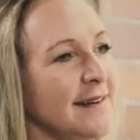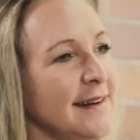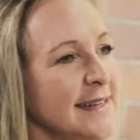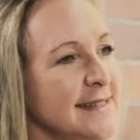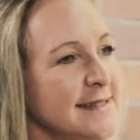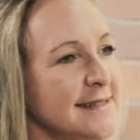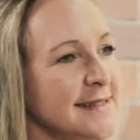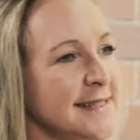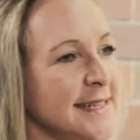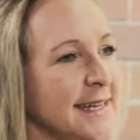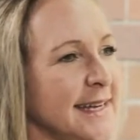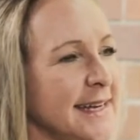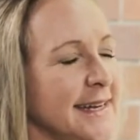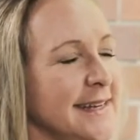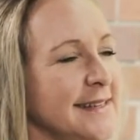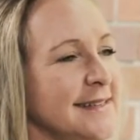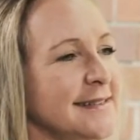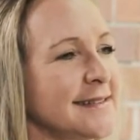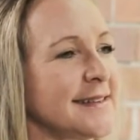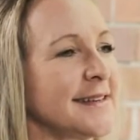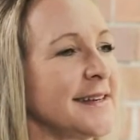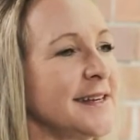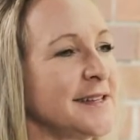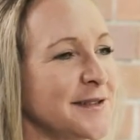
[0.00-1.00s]
listing
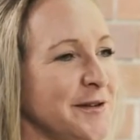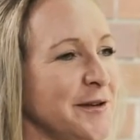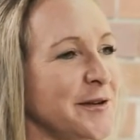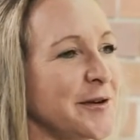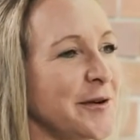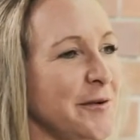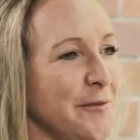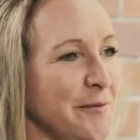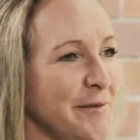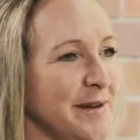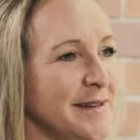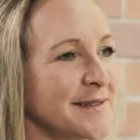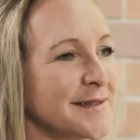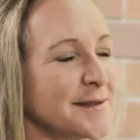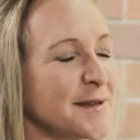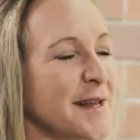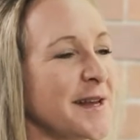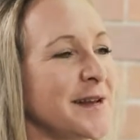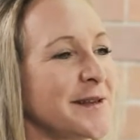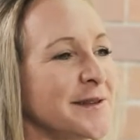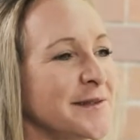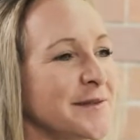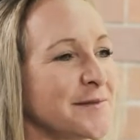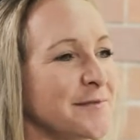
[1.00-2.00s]

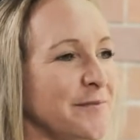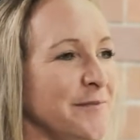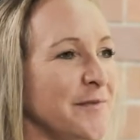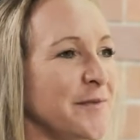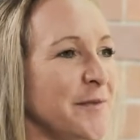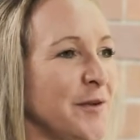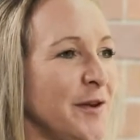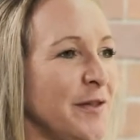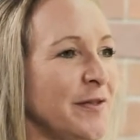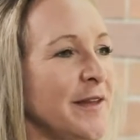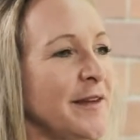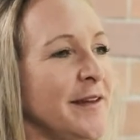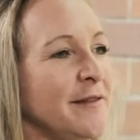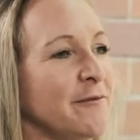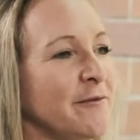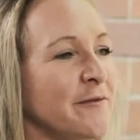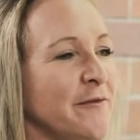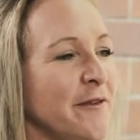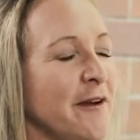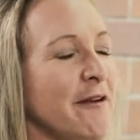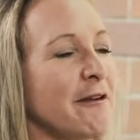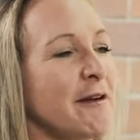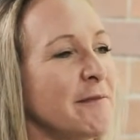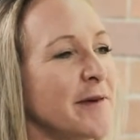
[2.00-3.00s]
has
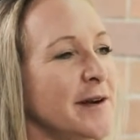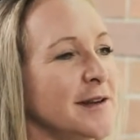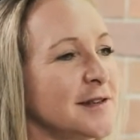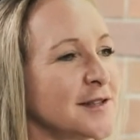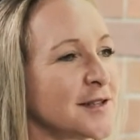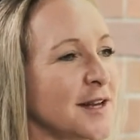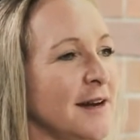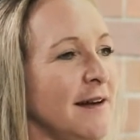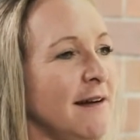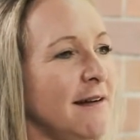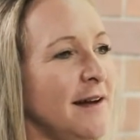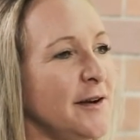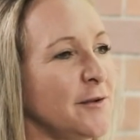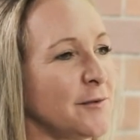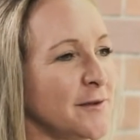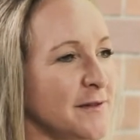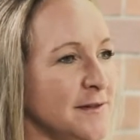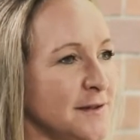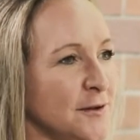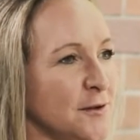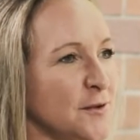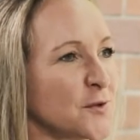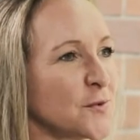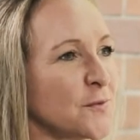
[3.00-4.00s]
very much aligned with
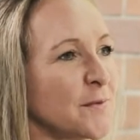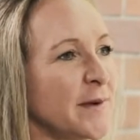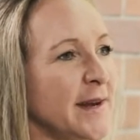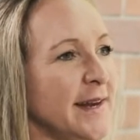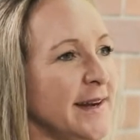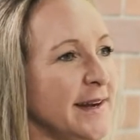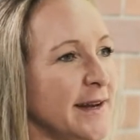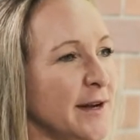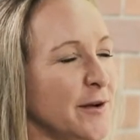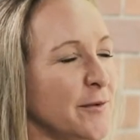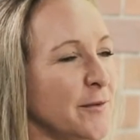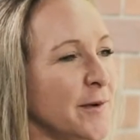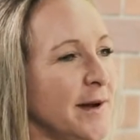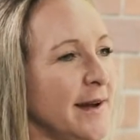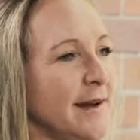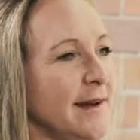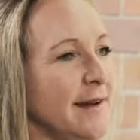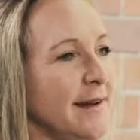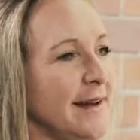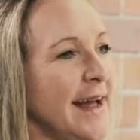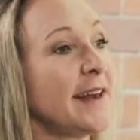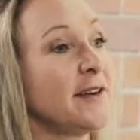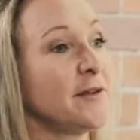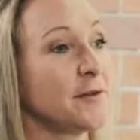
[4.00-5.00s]
social media
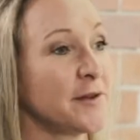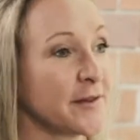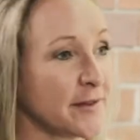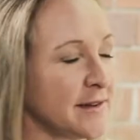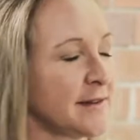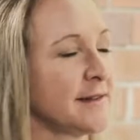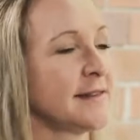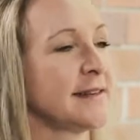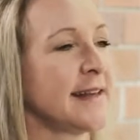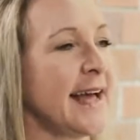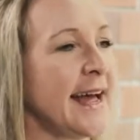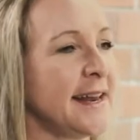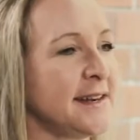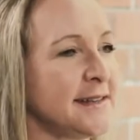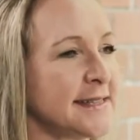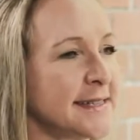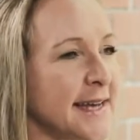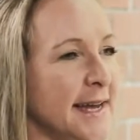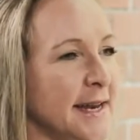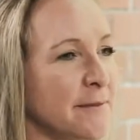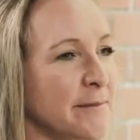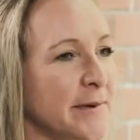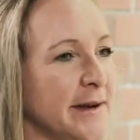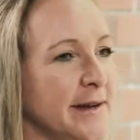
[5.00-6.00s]
and
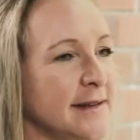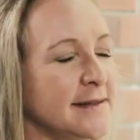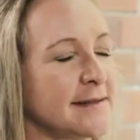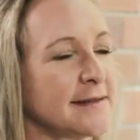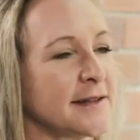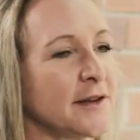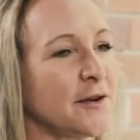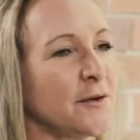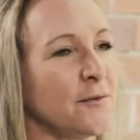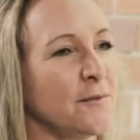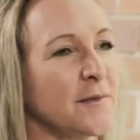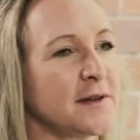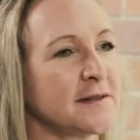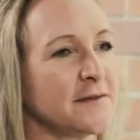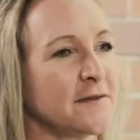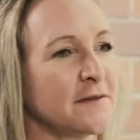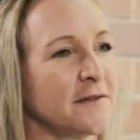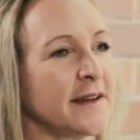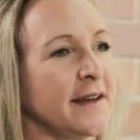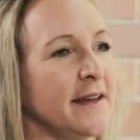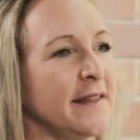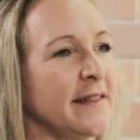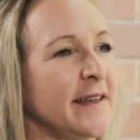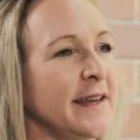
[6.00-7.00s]
database, so you mustn't
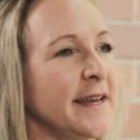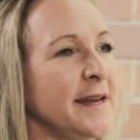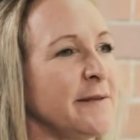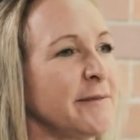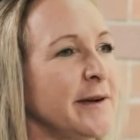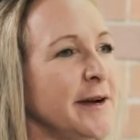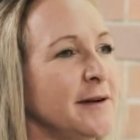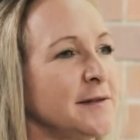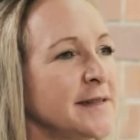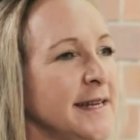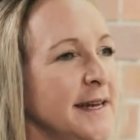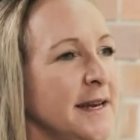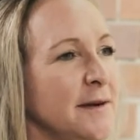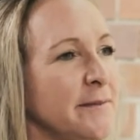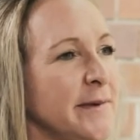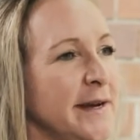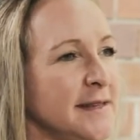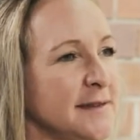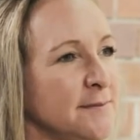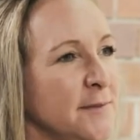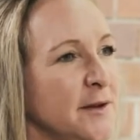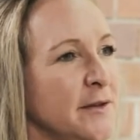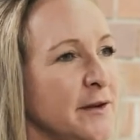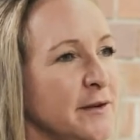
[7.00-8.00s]
forget the email
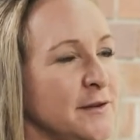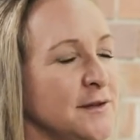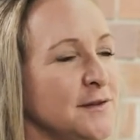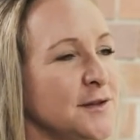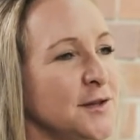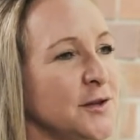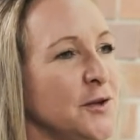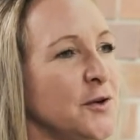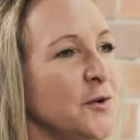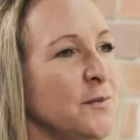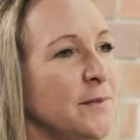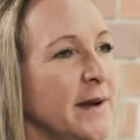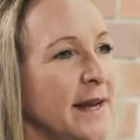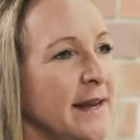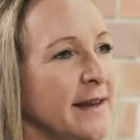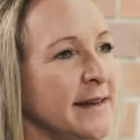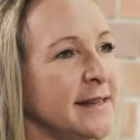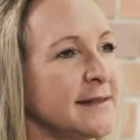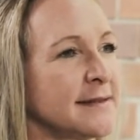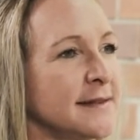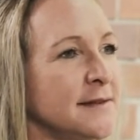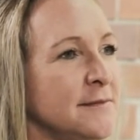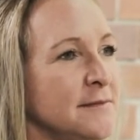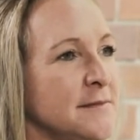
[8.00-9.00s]
database, but those two
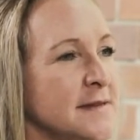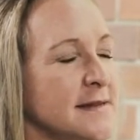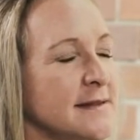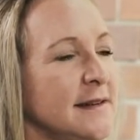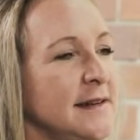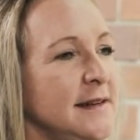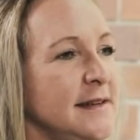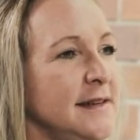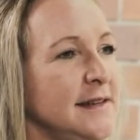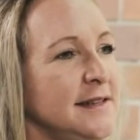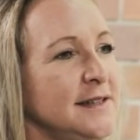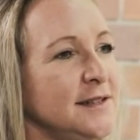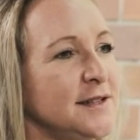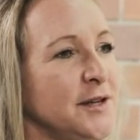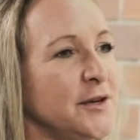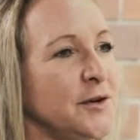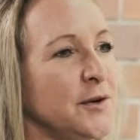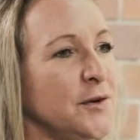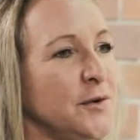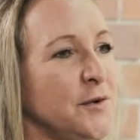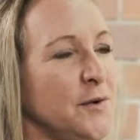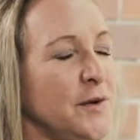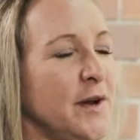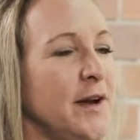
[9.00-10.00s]
mechanisms
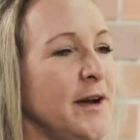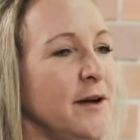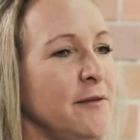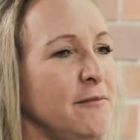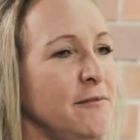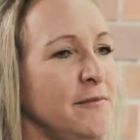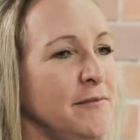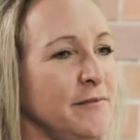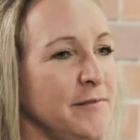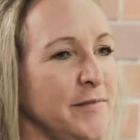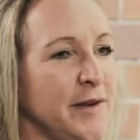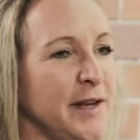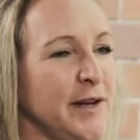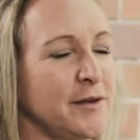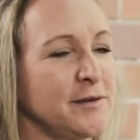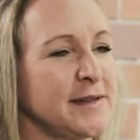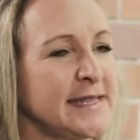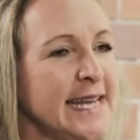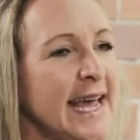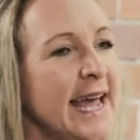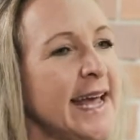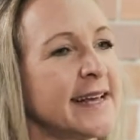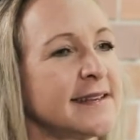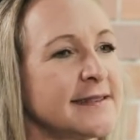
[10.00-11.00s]
to
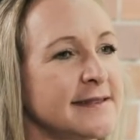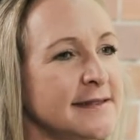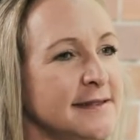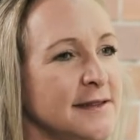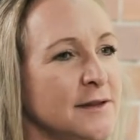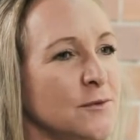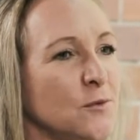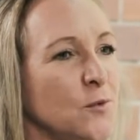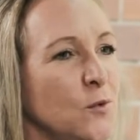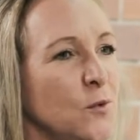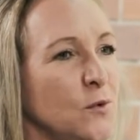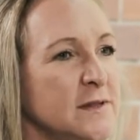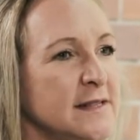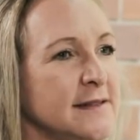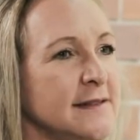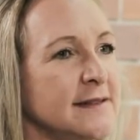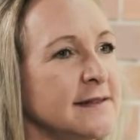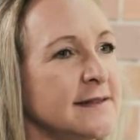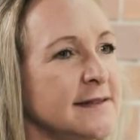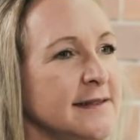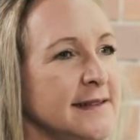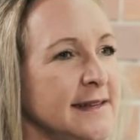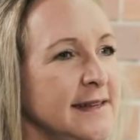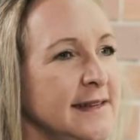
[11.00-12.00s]
test the waters.